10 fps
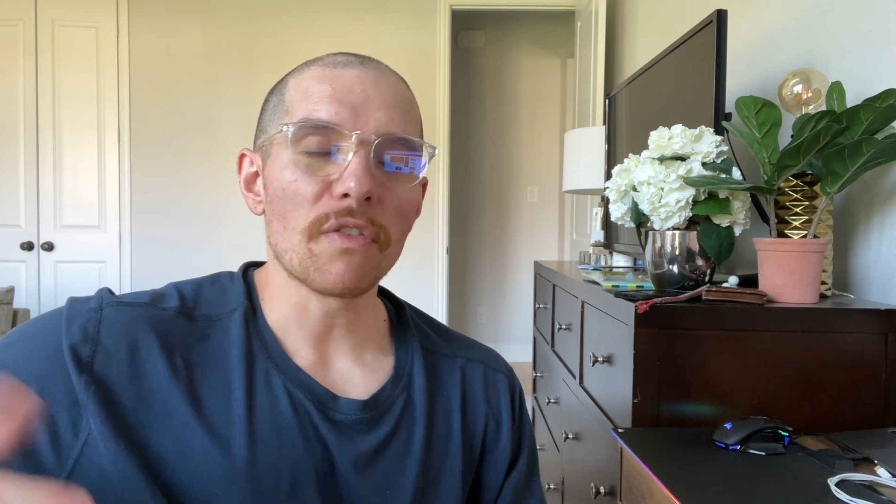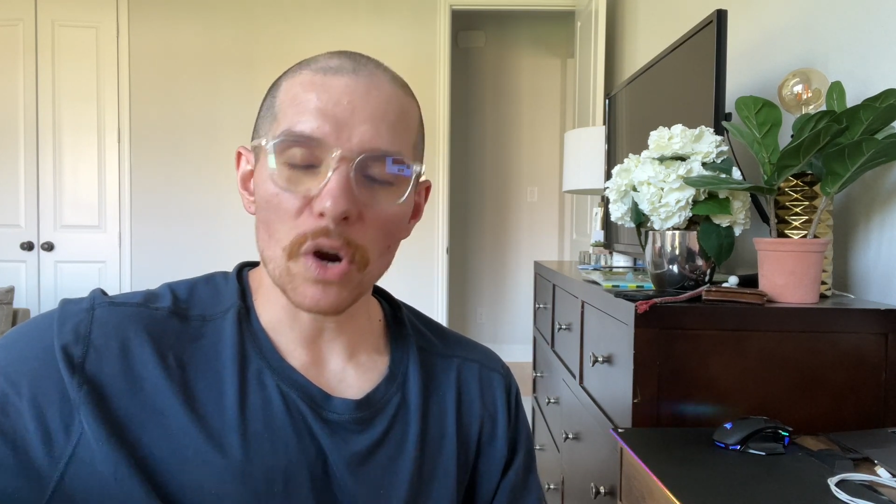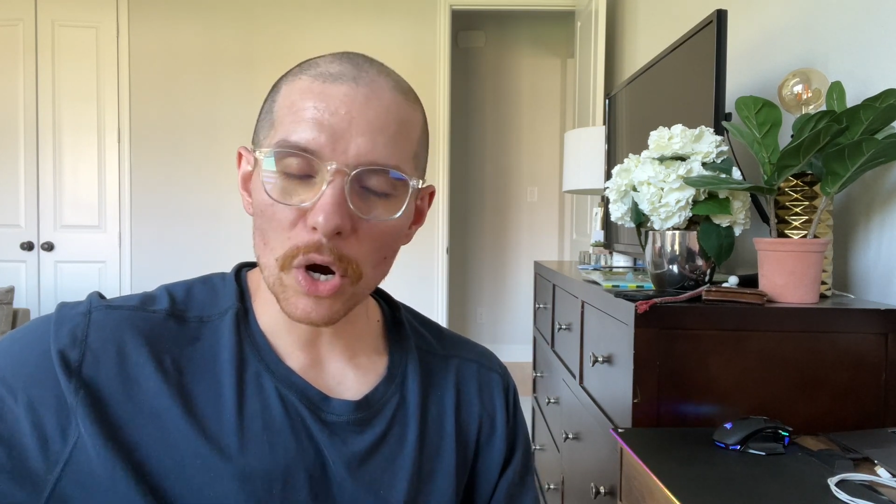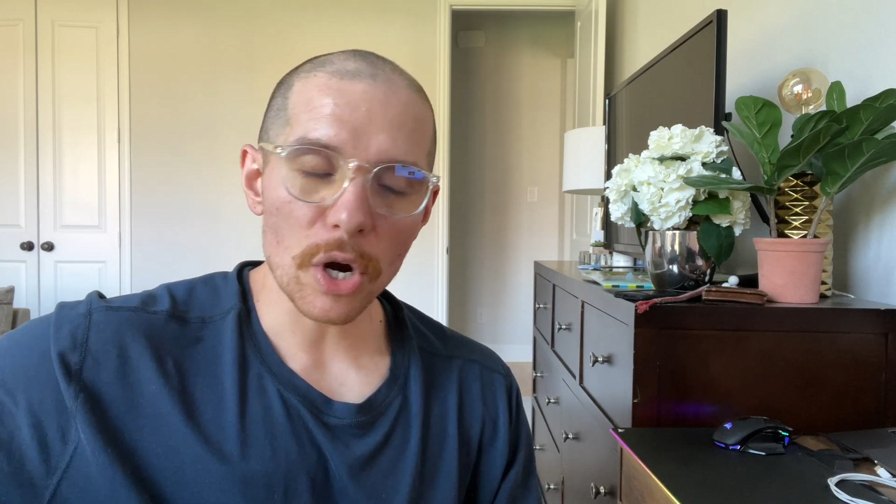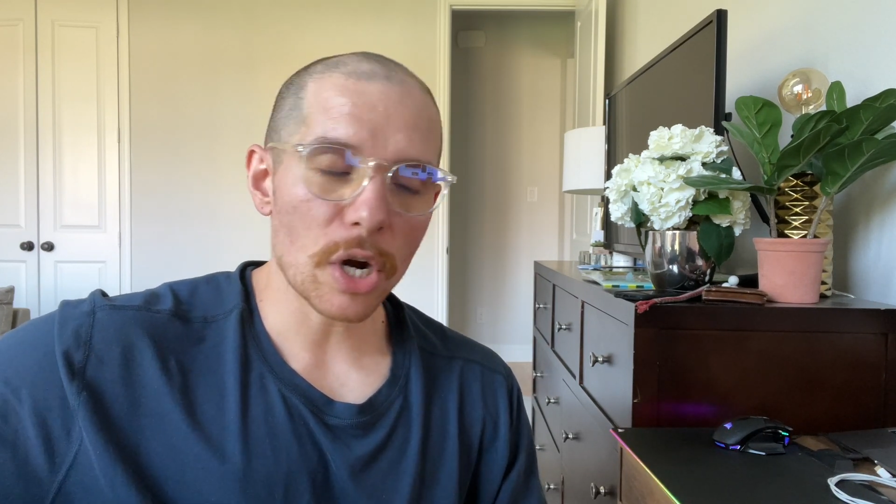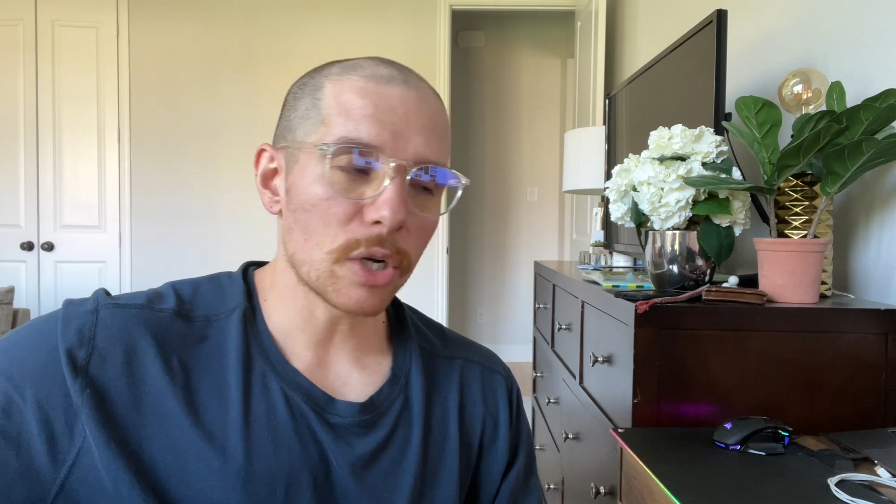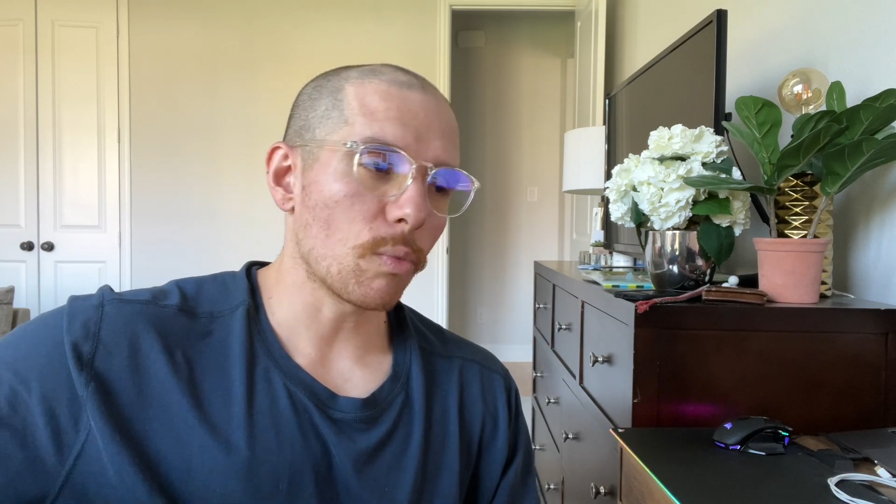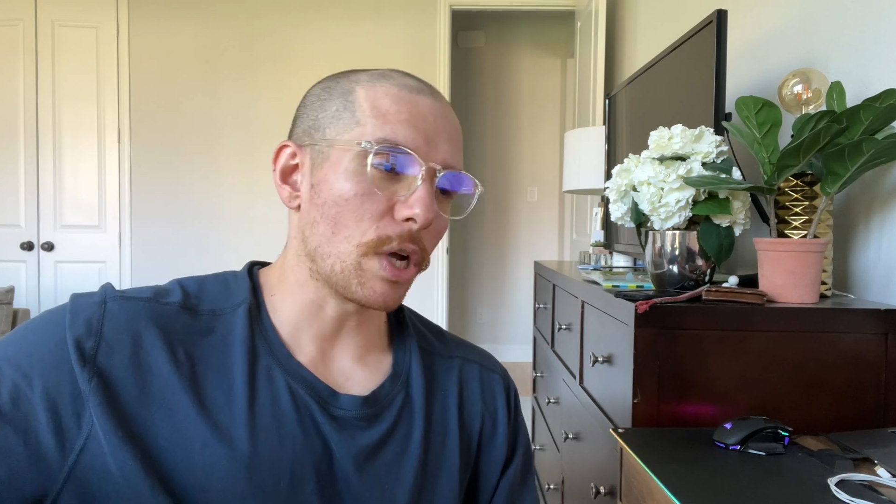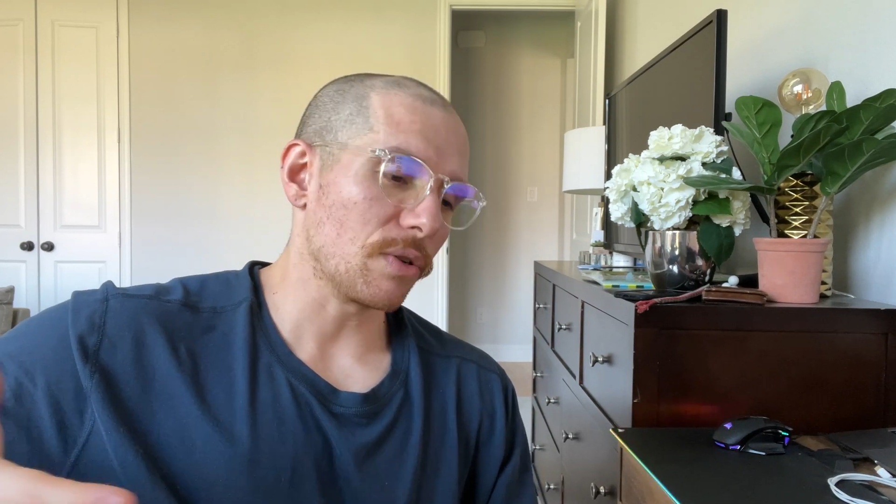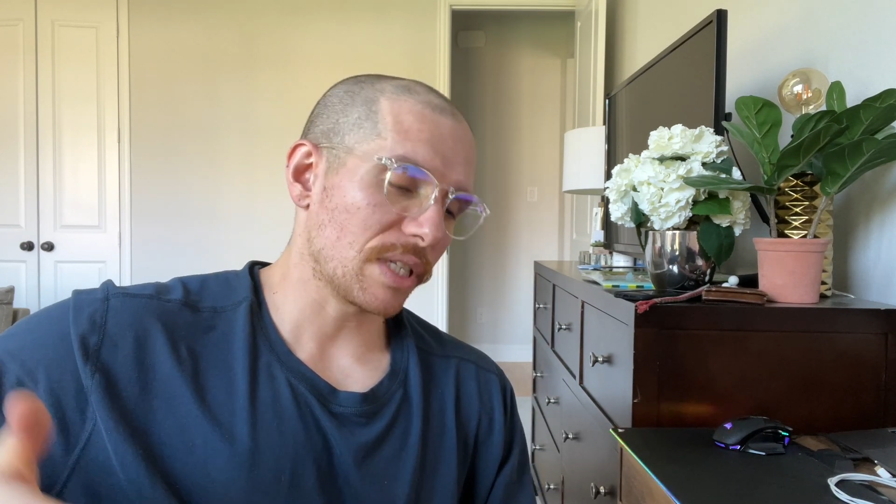heard,
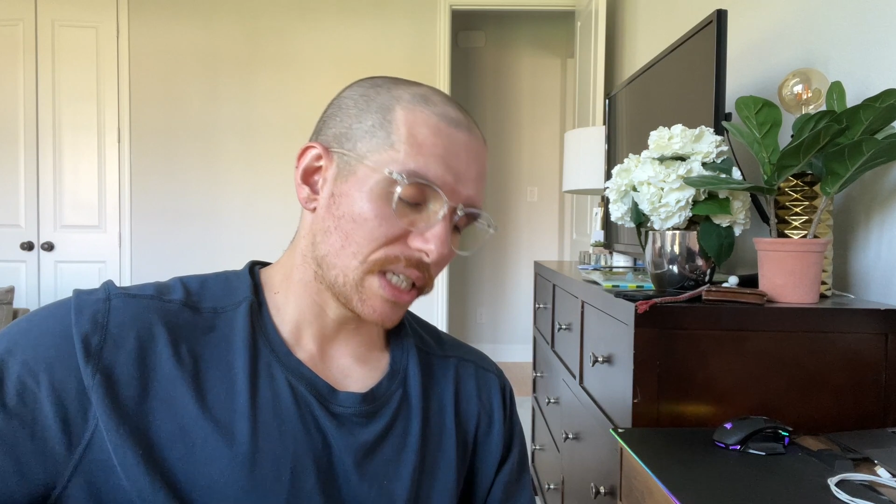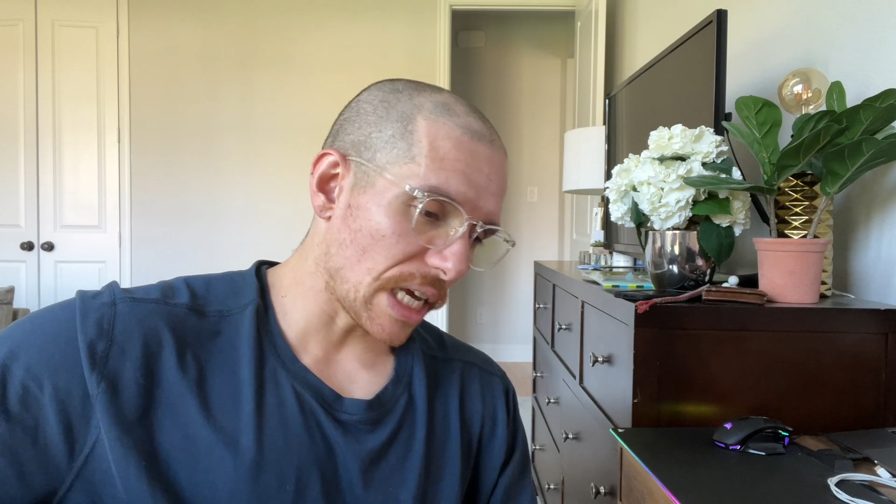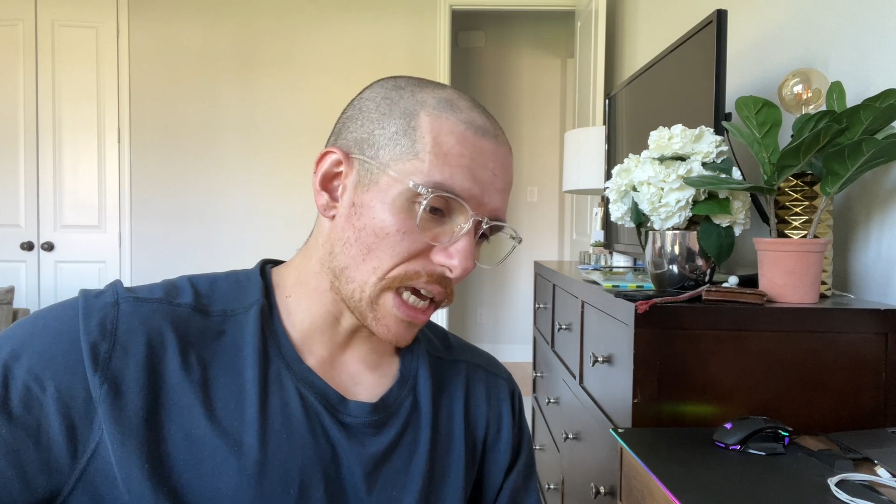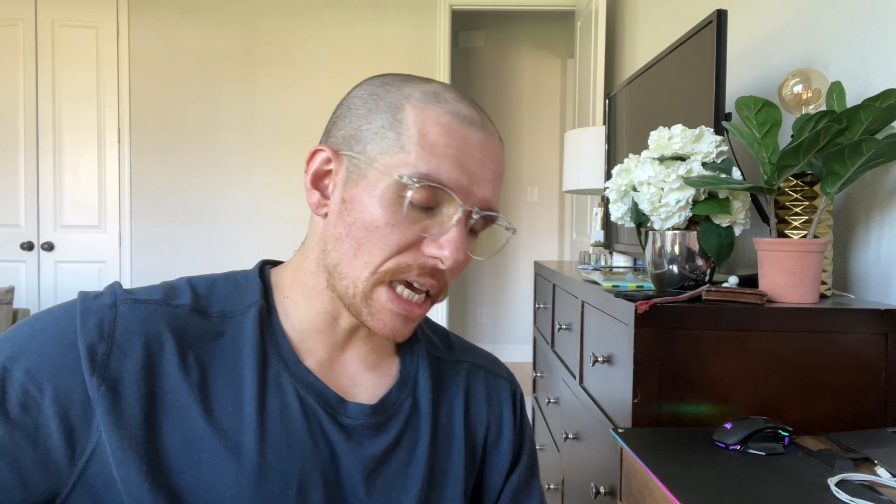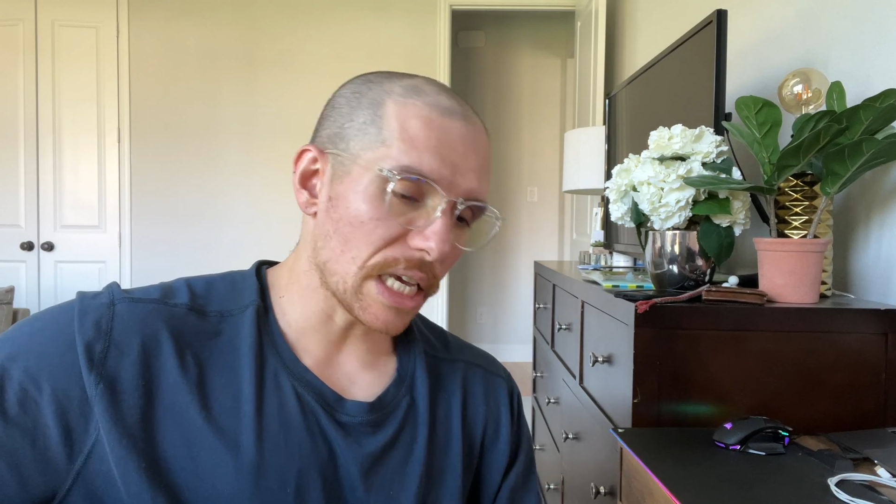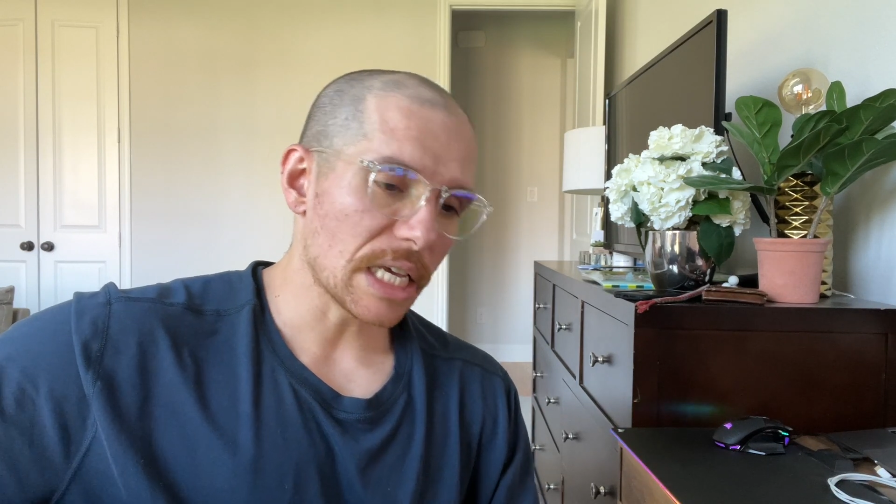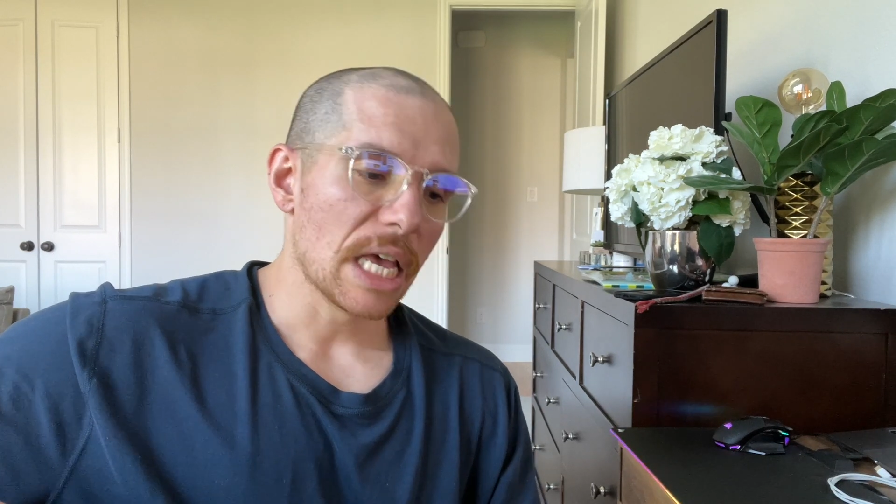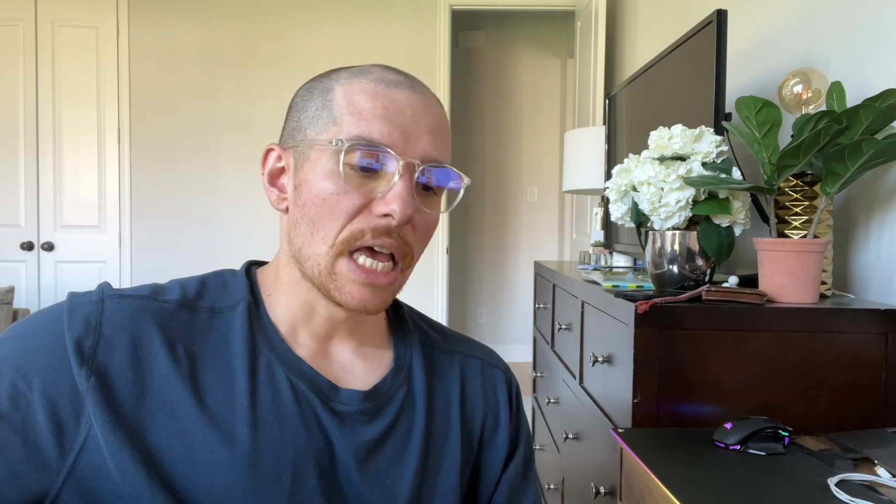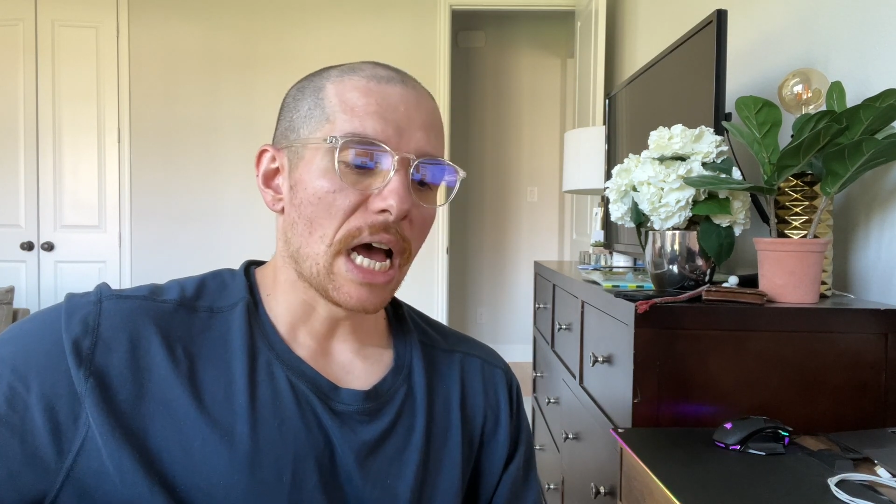what you're seeing,